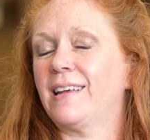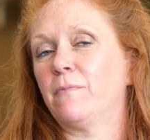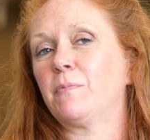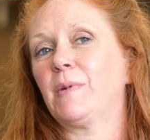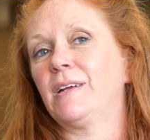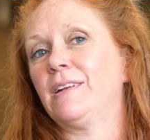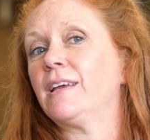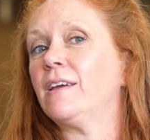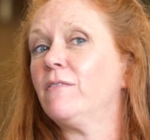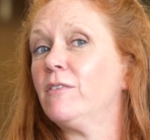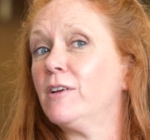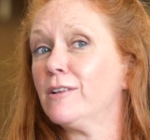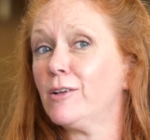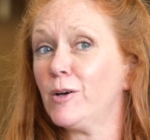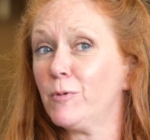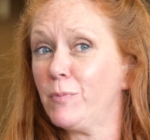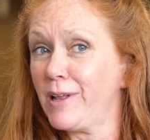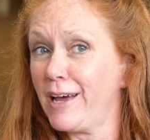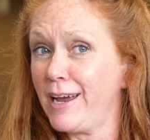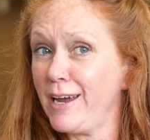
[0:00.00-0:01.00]
I'm gonna give you a
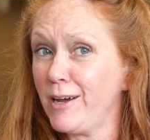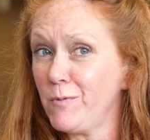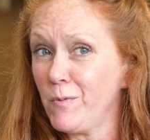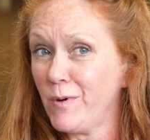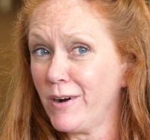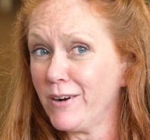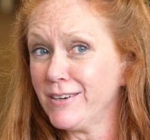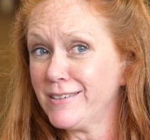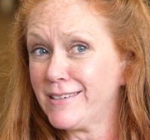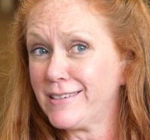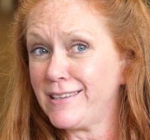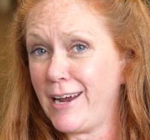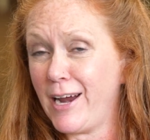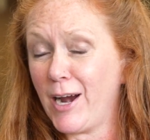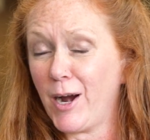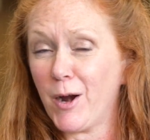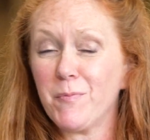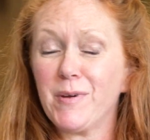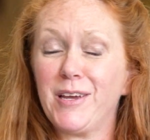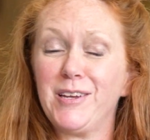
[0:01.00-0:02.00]
little play on words
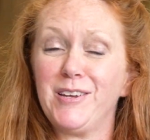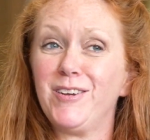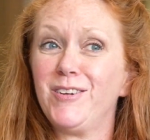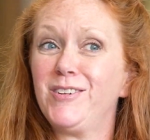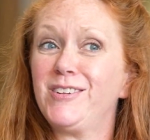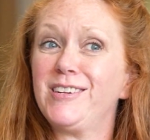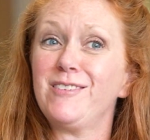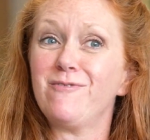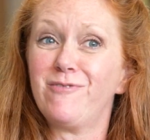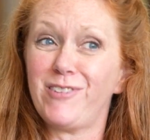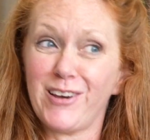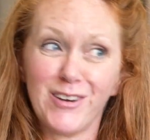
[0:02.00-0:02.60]
there, but using